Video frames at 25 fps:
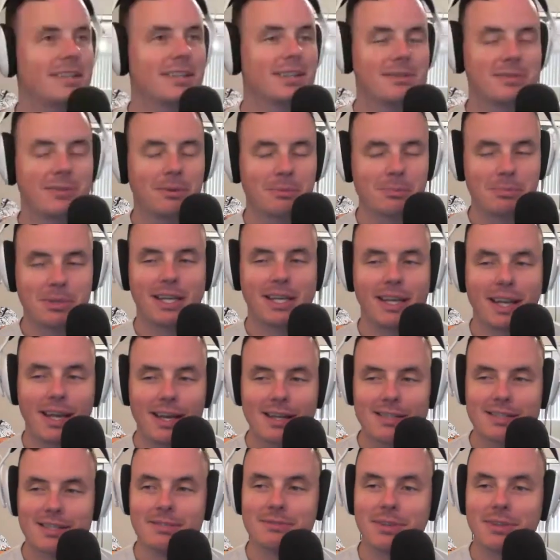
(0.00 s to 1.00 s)
of a big
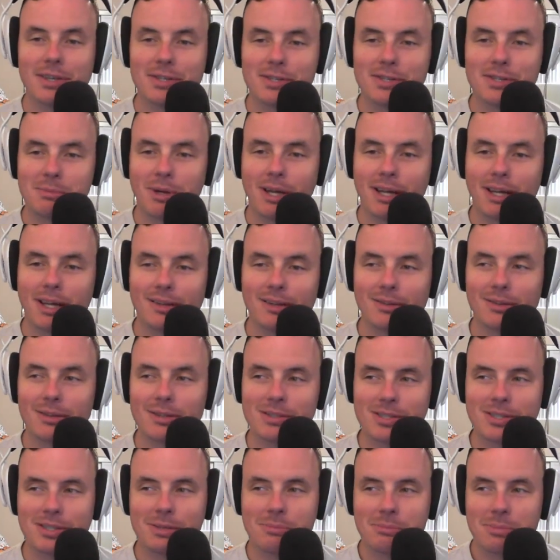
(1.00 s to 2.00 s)
ass adventure bike or
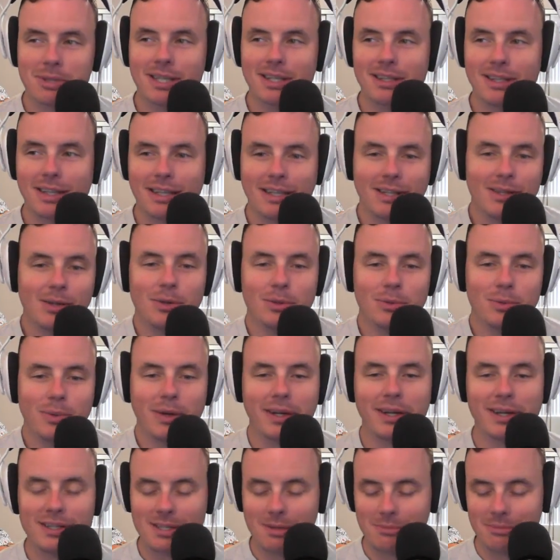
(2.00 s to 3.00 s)
just a big like
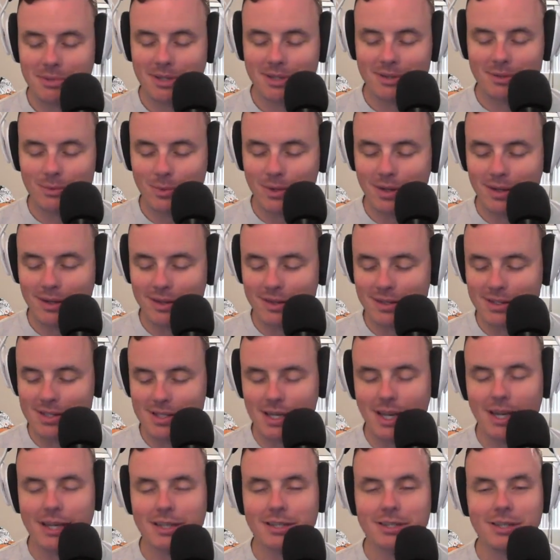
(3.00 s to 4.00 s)
Goldwing or something with a
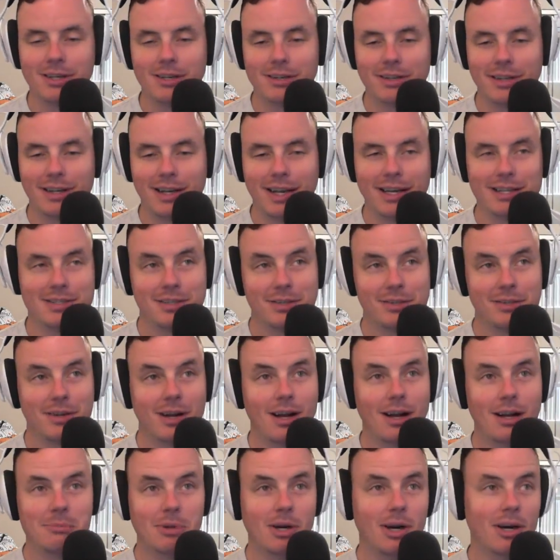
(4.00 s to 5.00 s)
sidecar that has a
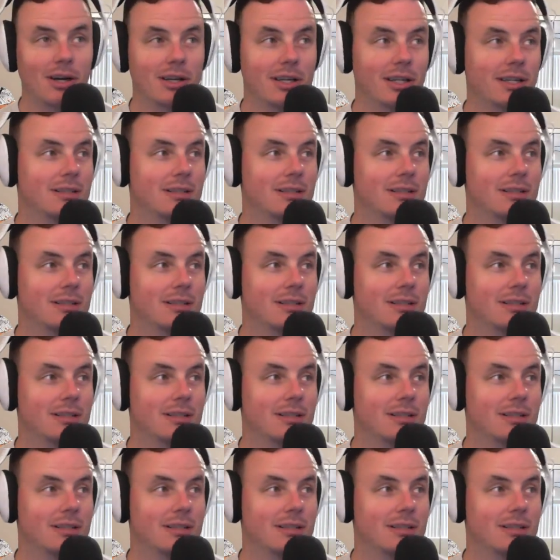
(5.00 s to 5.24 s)
Grom on it.